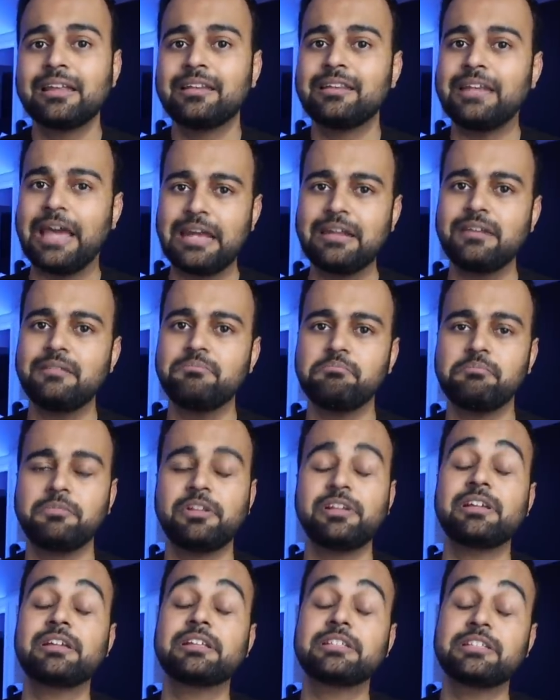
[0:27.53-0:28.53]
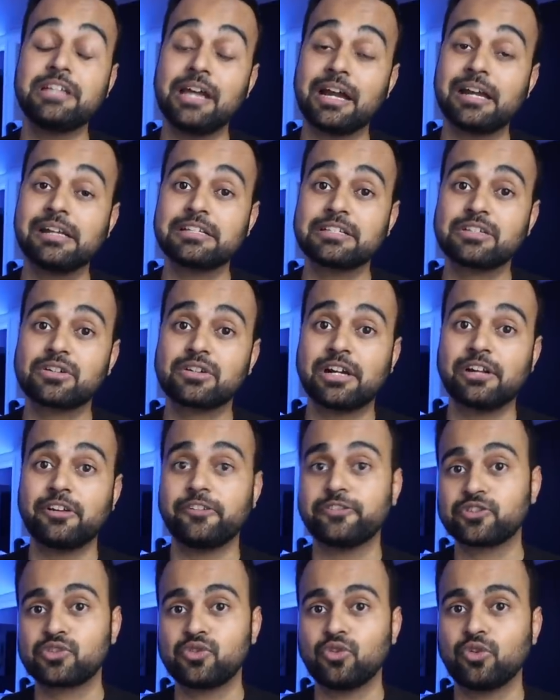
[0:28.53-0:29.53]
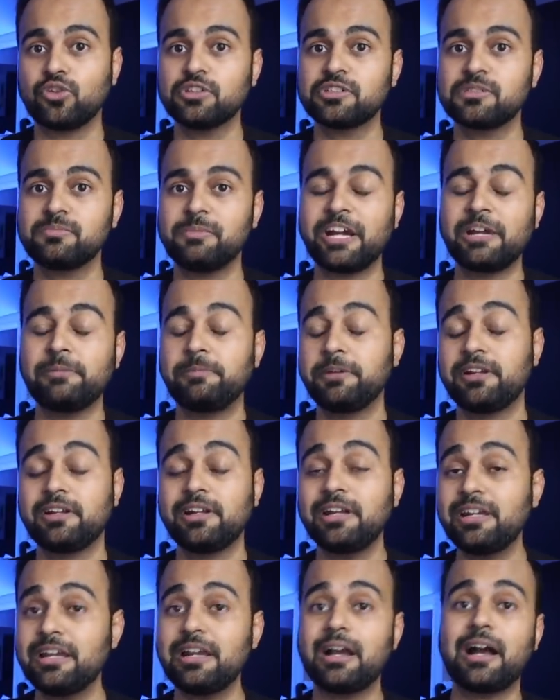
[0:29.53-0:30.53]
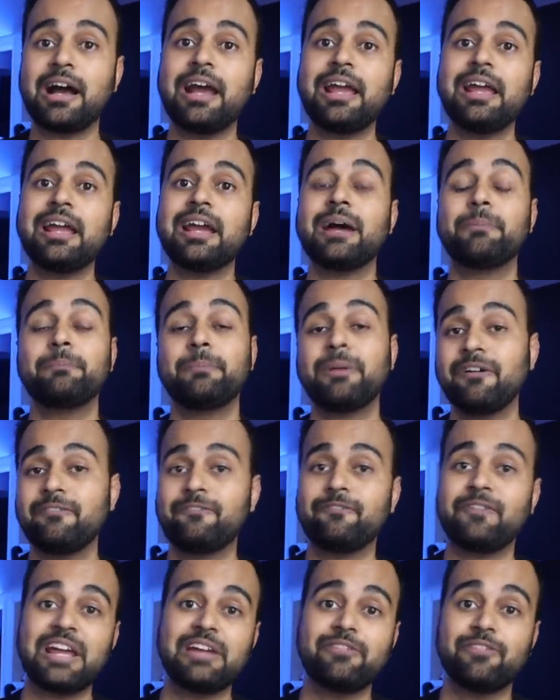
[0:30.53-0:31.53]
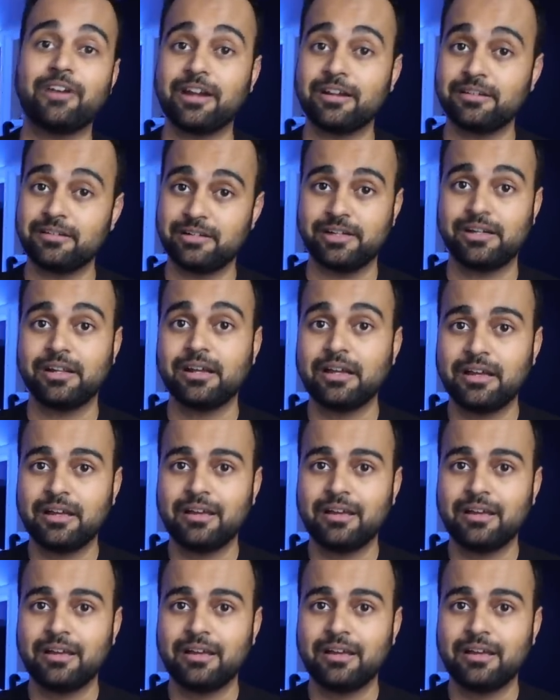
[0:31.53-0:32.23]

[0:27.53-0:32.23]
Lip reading: then the CRS cutoff scores might be really high, above 500.